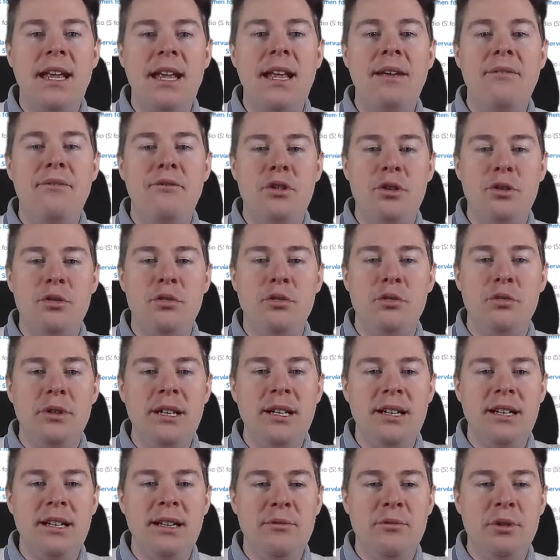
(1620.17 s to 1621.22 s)
If you
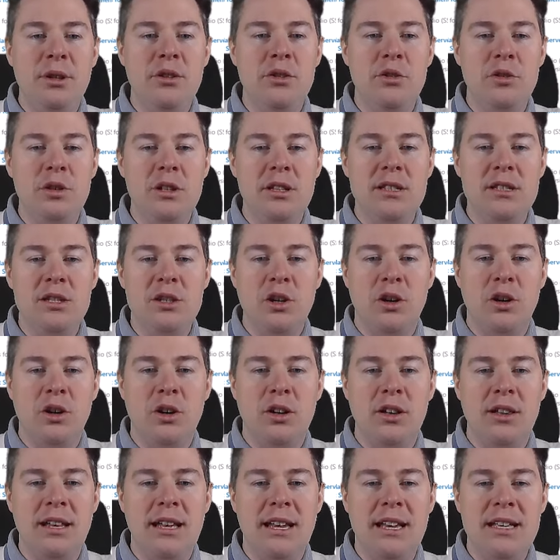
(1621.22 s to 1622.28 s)
really want to
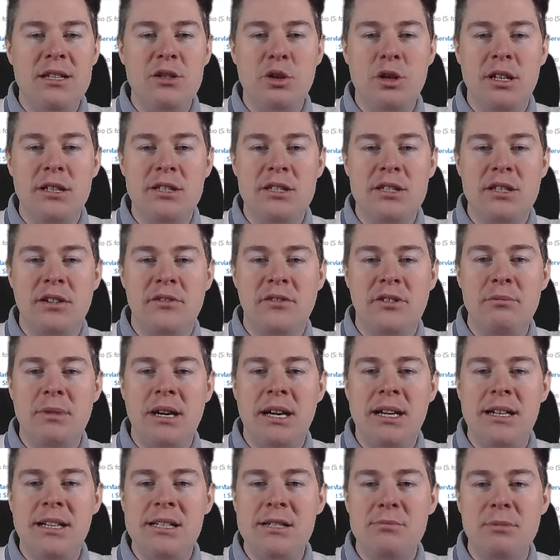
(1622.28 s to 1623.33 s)
install SQL Server
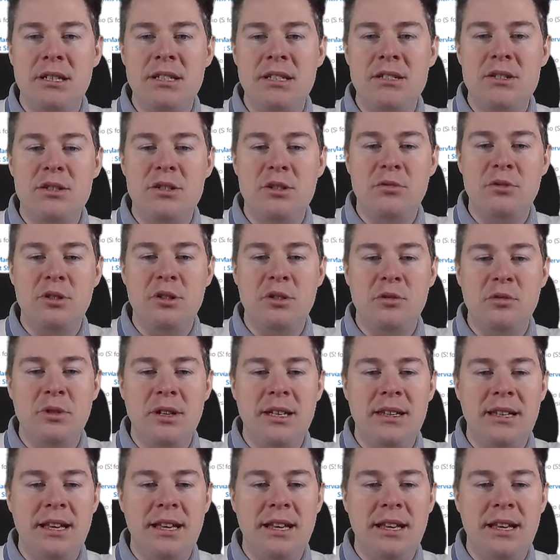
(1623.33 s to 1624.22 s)
Management Studio with